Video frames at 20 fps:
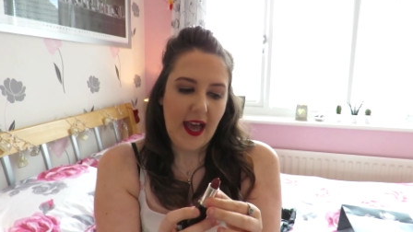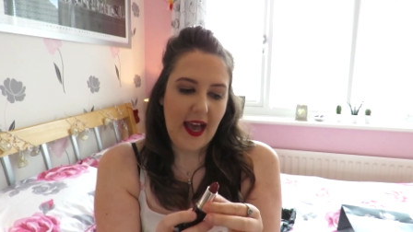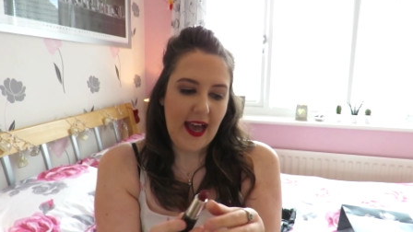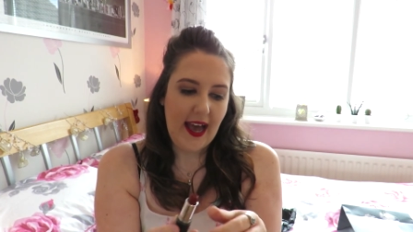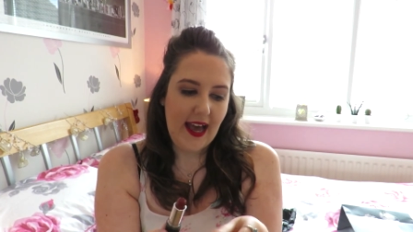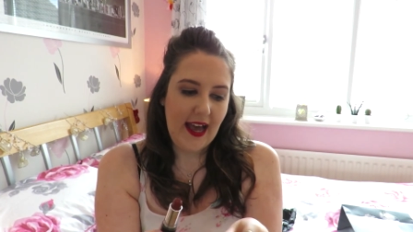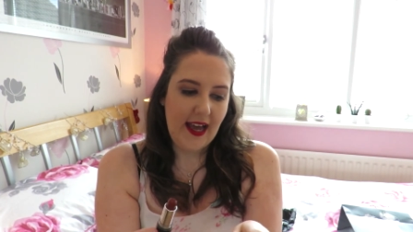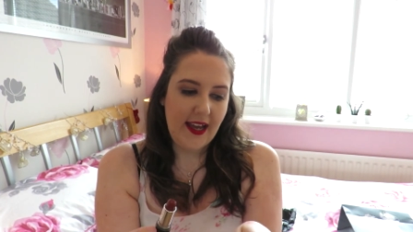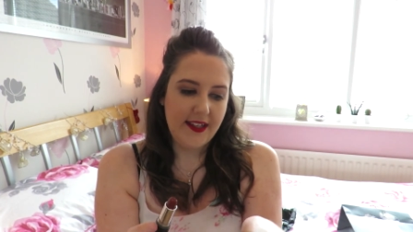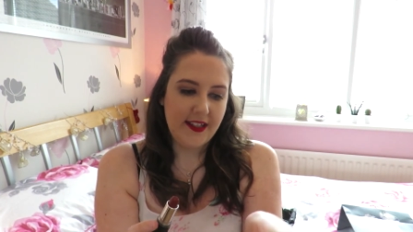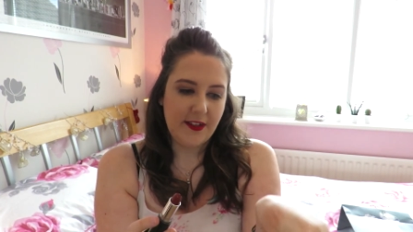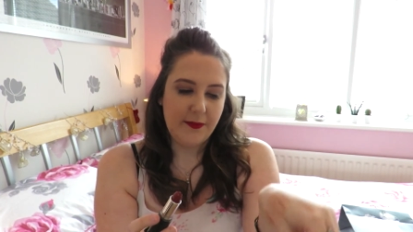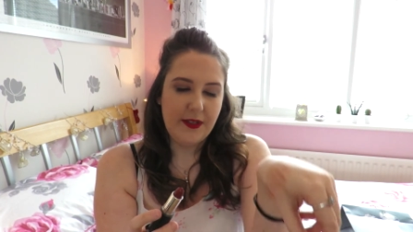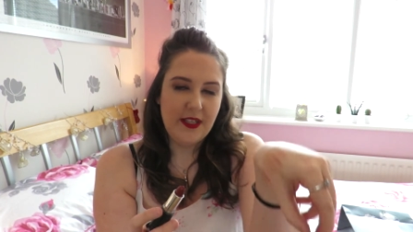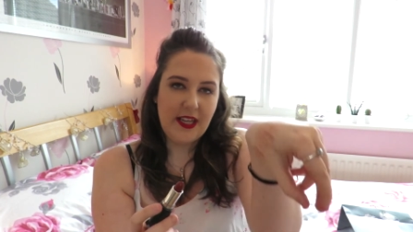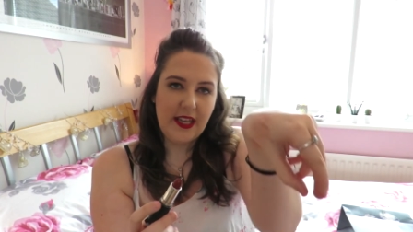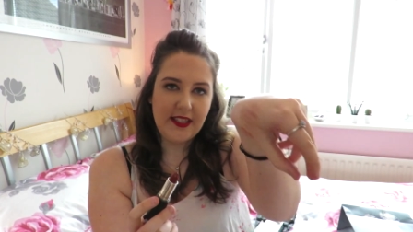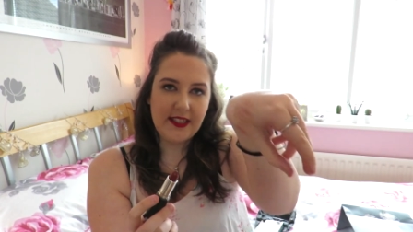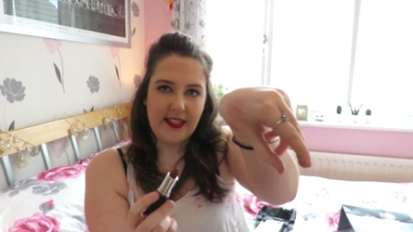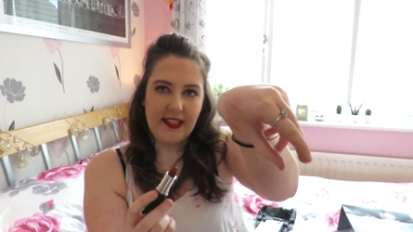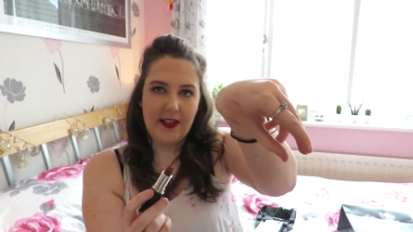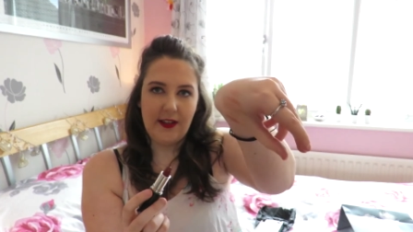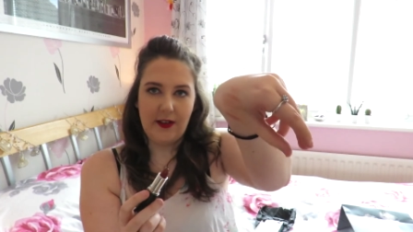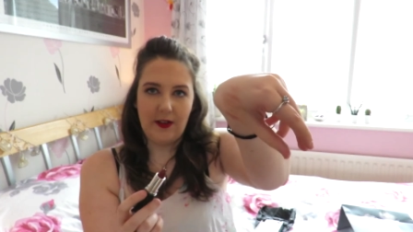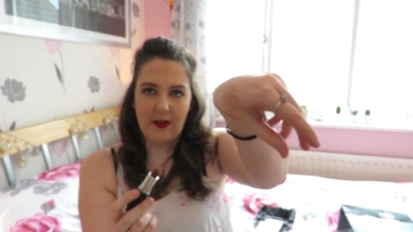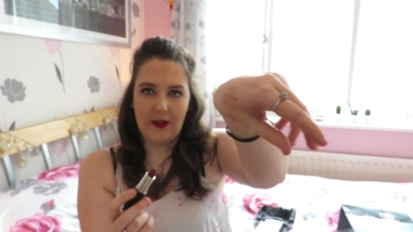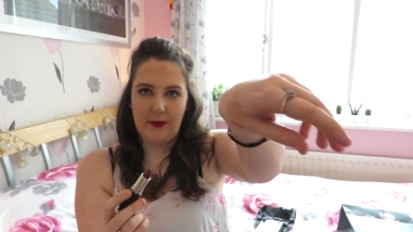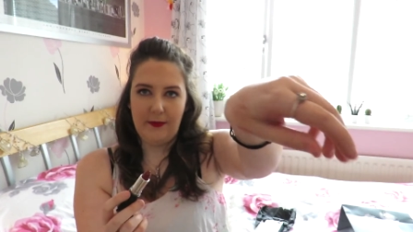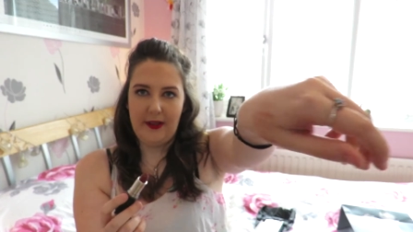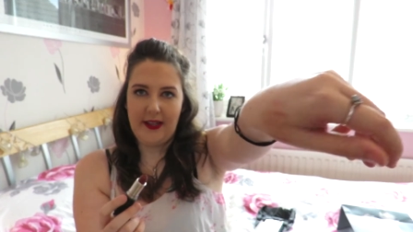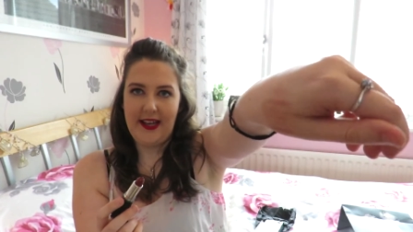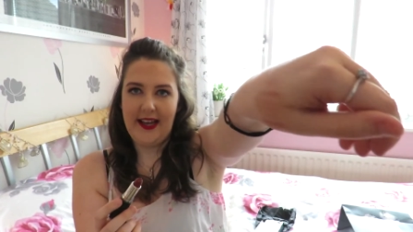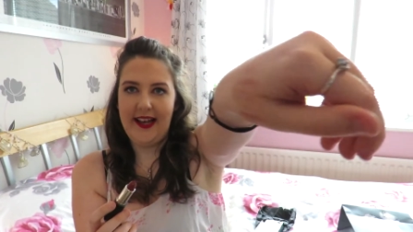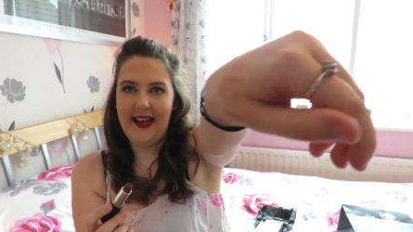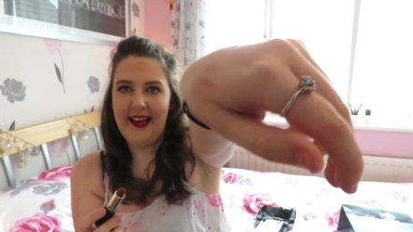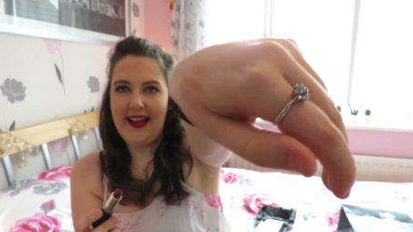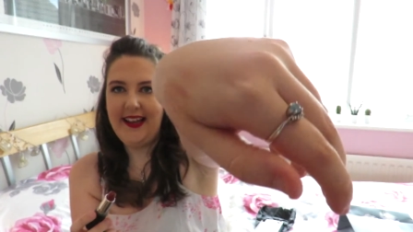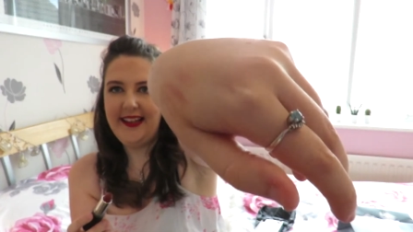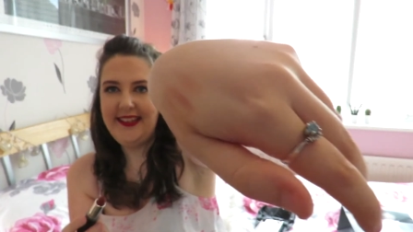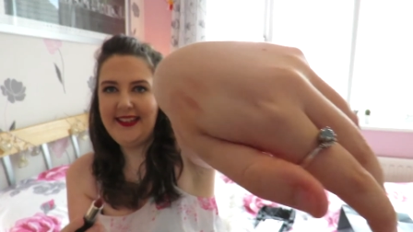And I've been testing it on my
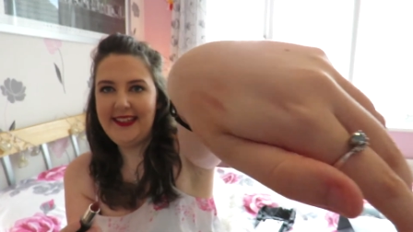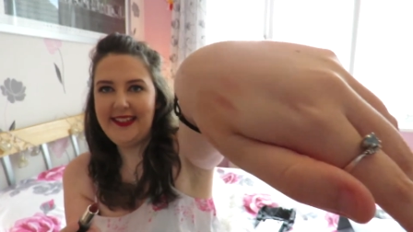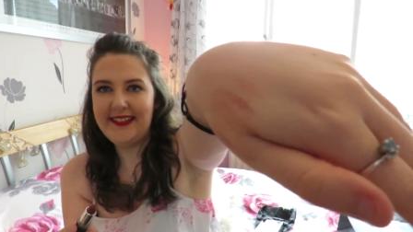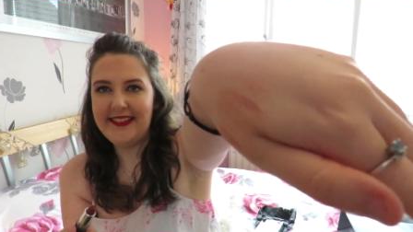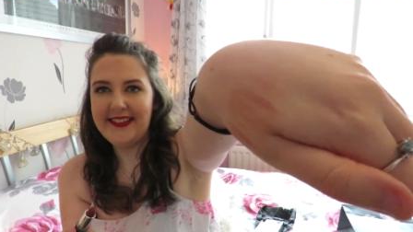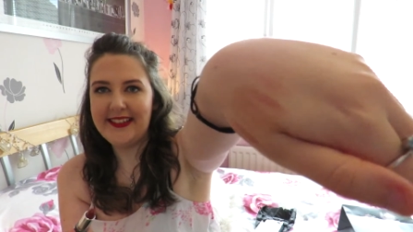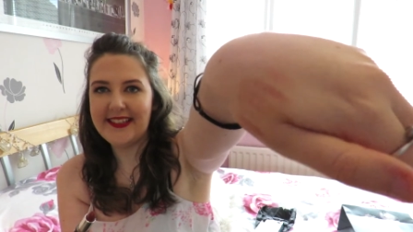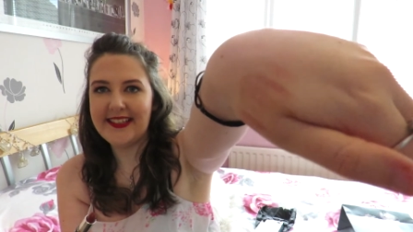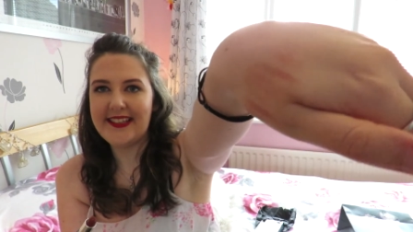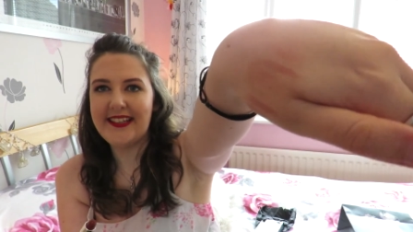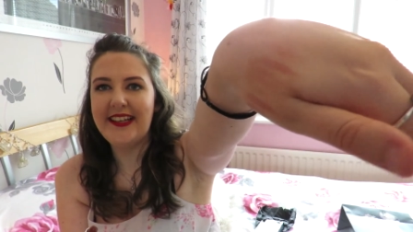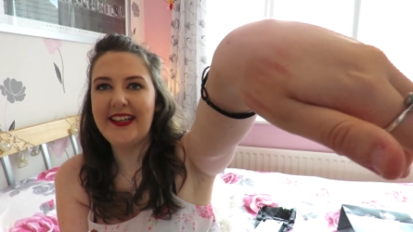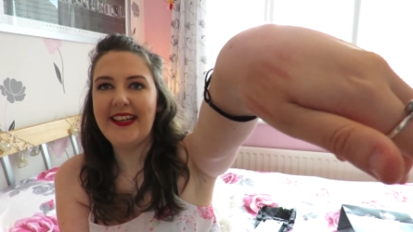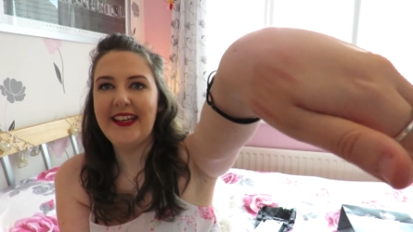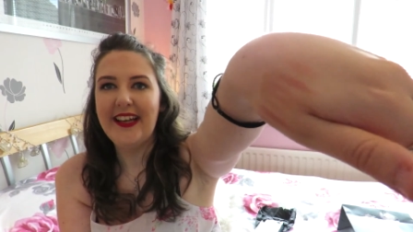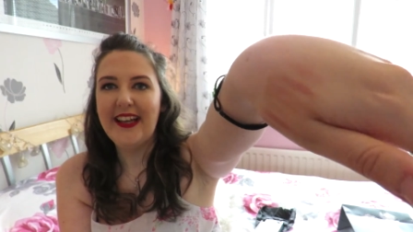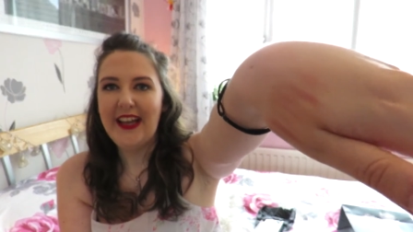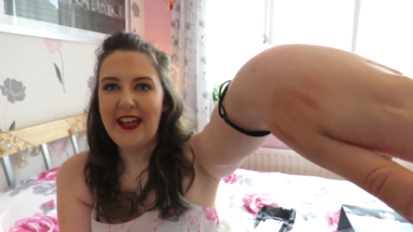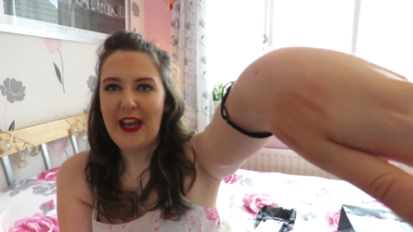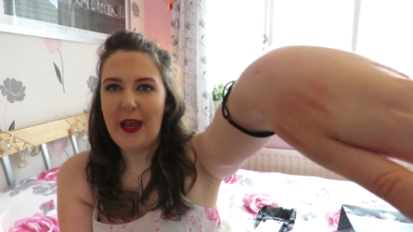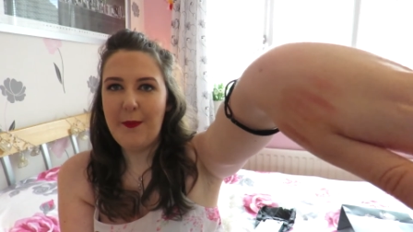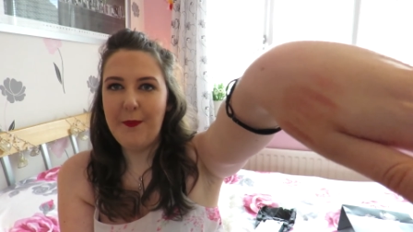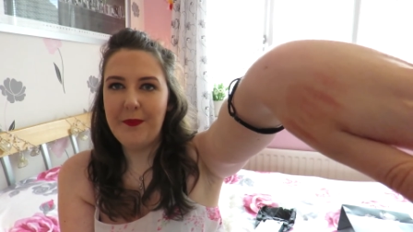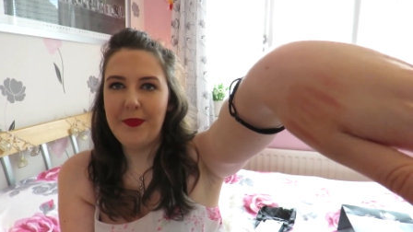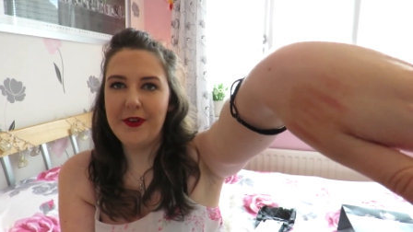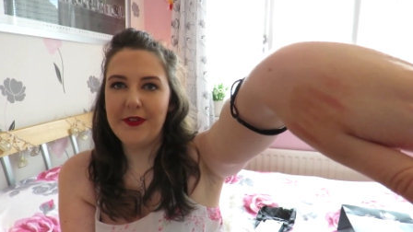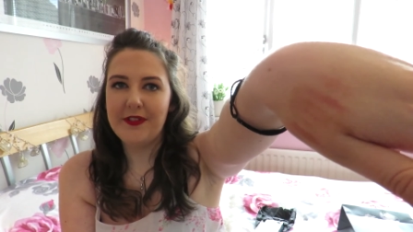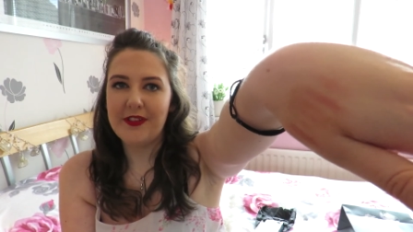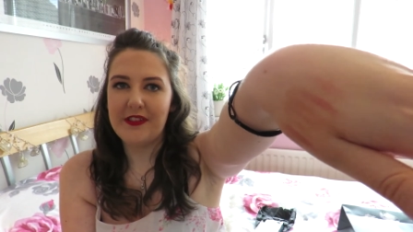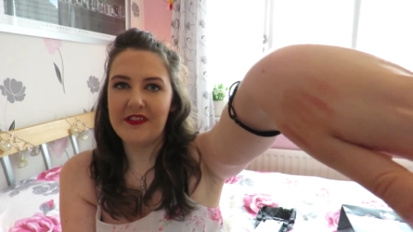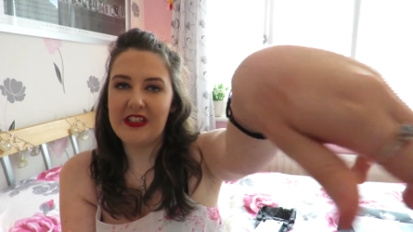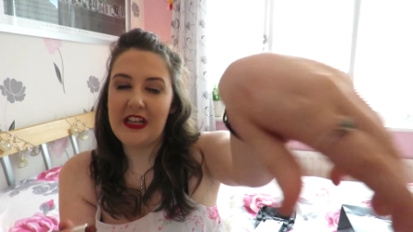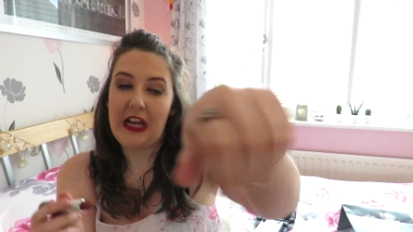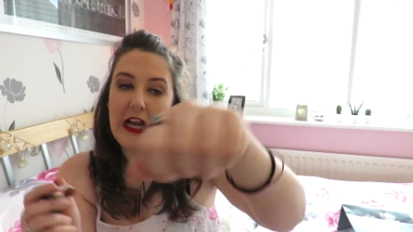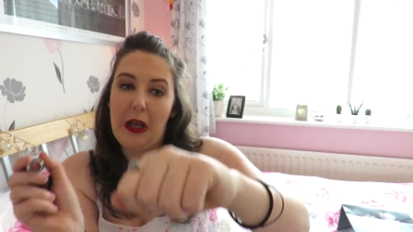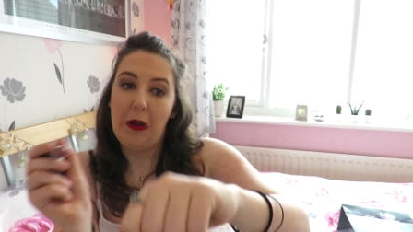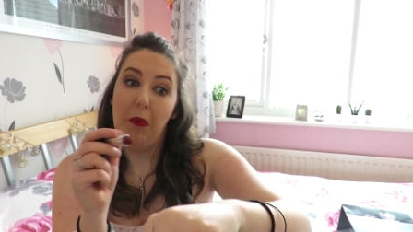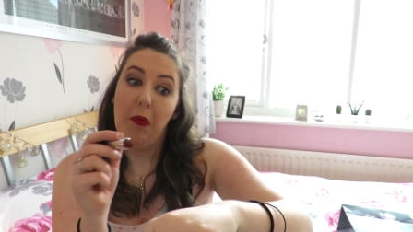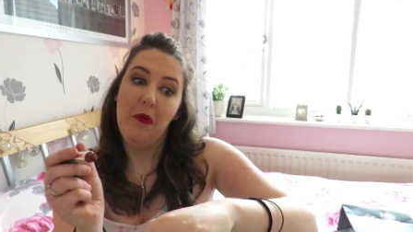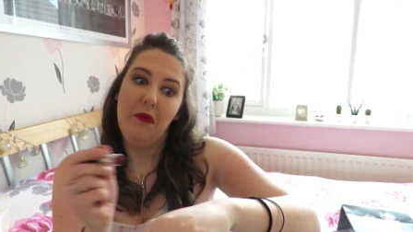hand. You can see in Boots, I was
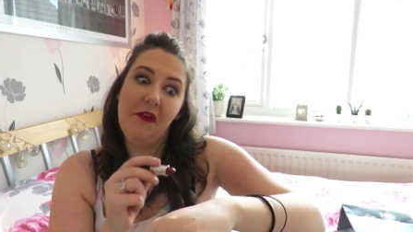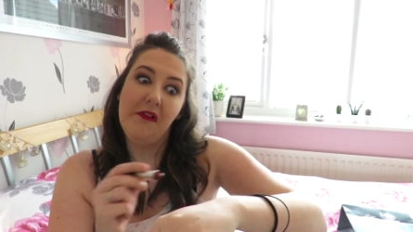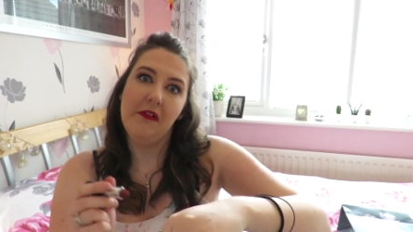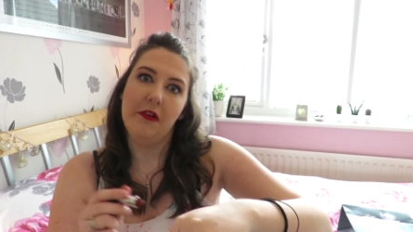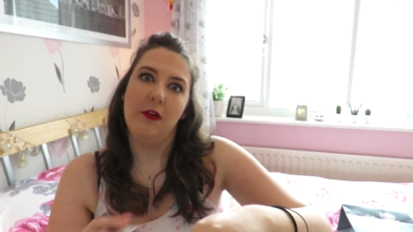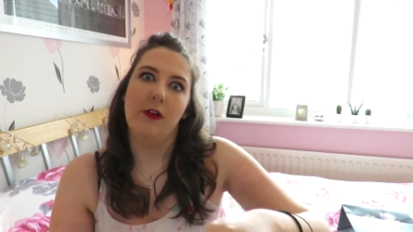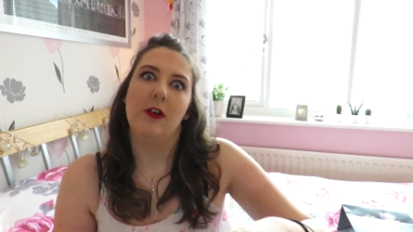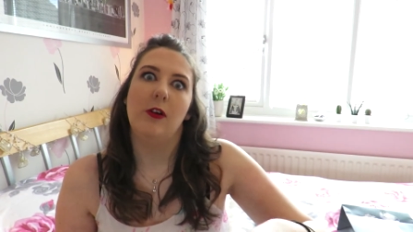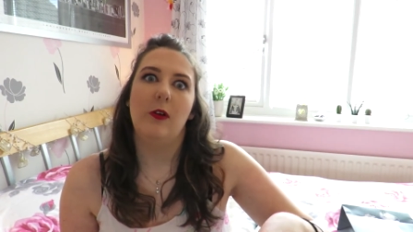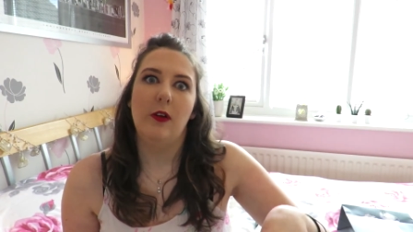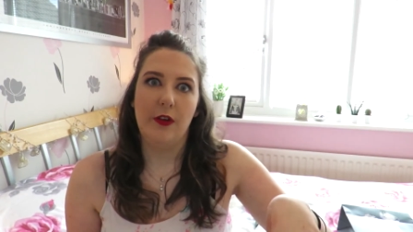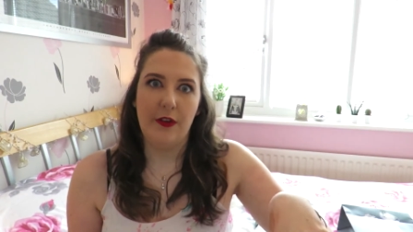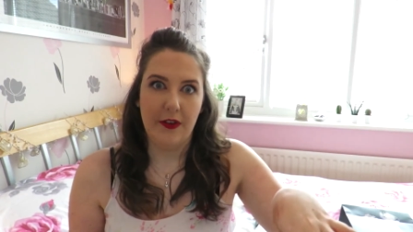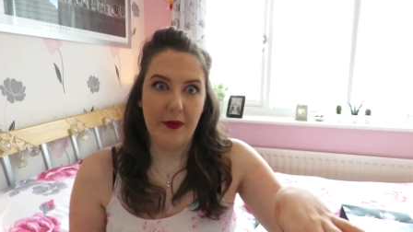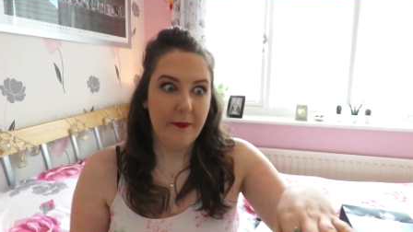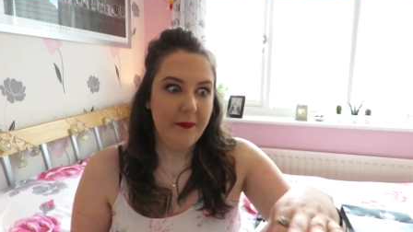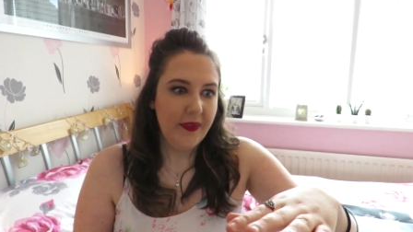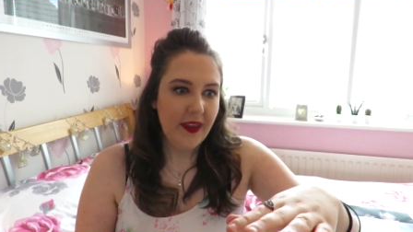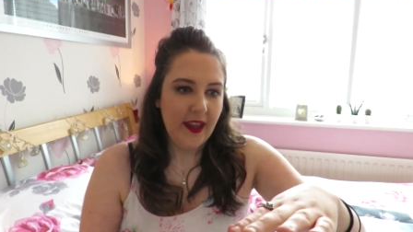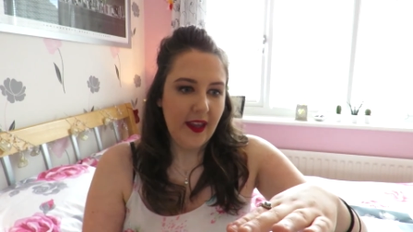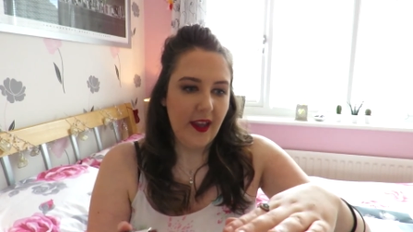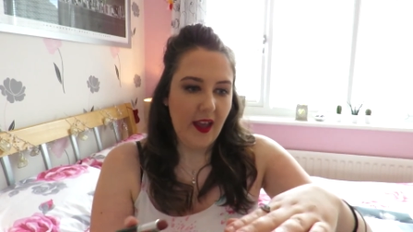like, all of them.